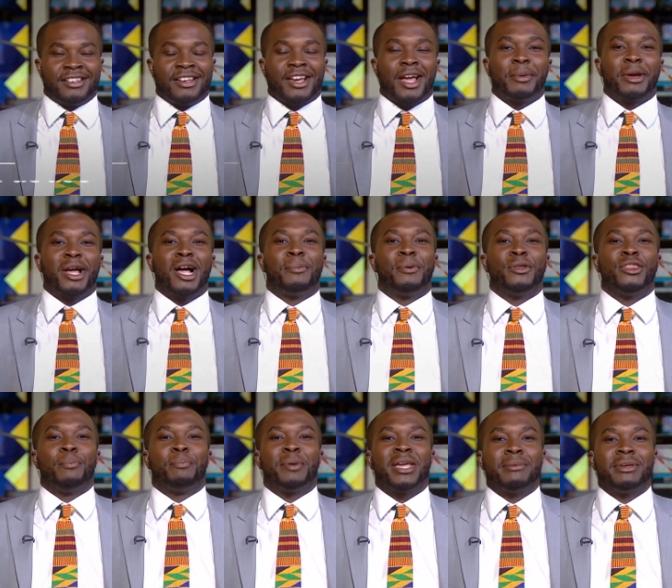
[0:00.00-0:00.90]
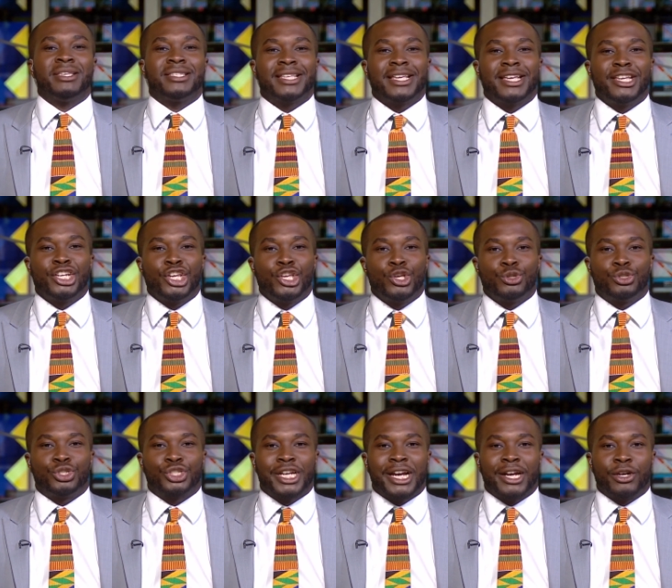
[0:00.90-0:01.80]
Coming up on the B B C News
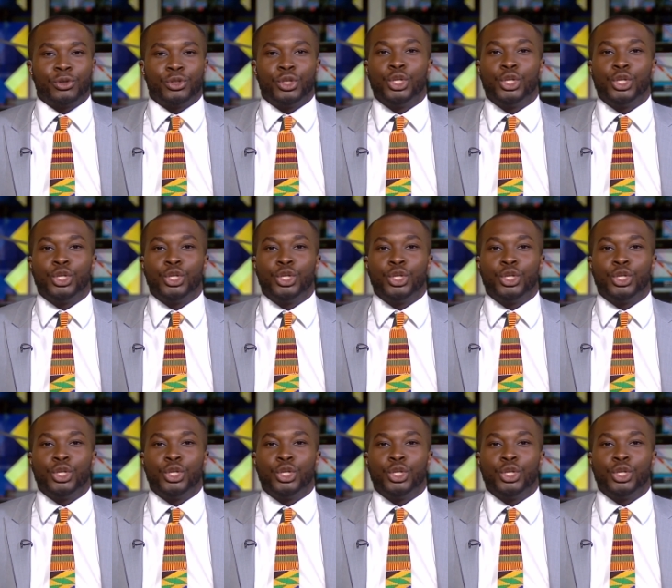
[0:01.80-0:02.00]
Channel,